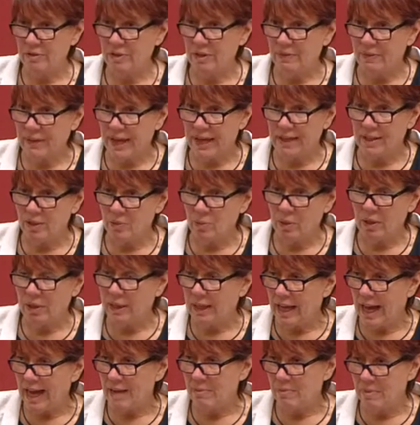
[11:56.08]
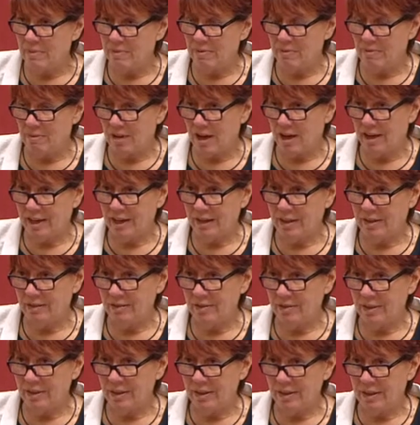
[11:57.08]
and that's what Labor provided.
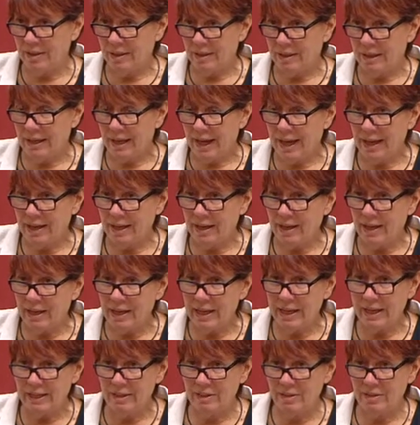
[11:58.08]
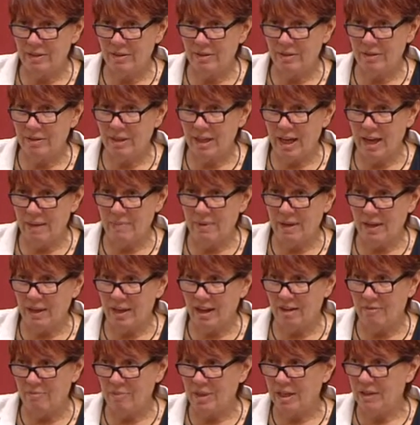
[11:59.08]
And at least the Abbott
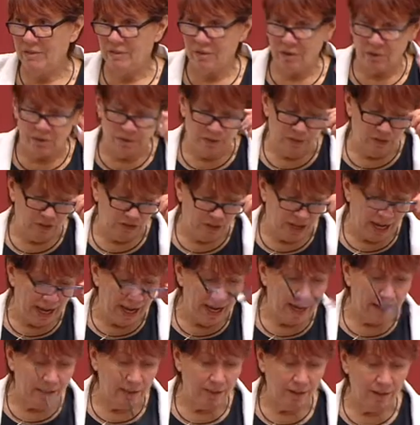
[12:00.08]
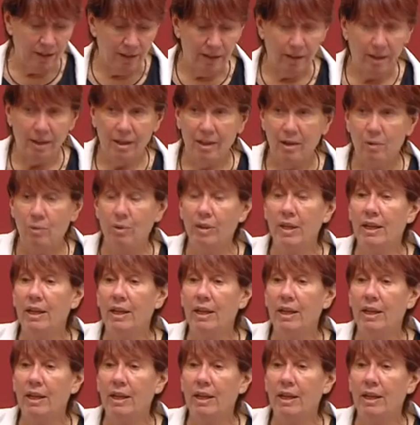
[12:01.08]
government, if it could stand with a